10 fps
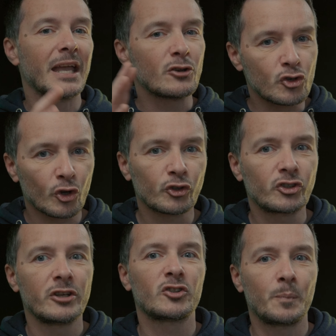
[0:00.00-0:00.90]
It
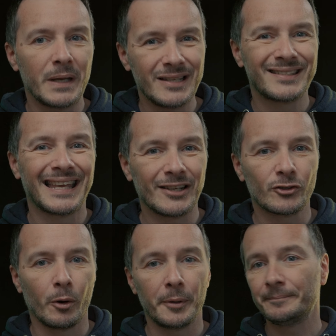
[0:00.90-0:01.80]
just speeds
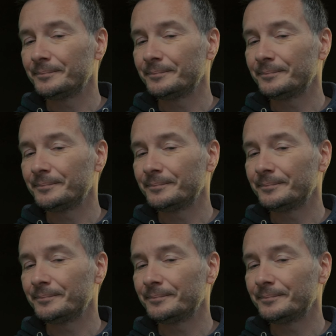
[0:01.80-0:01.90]
things up,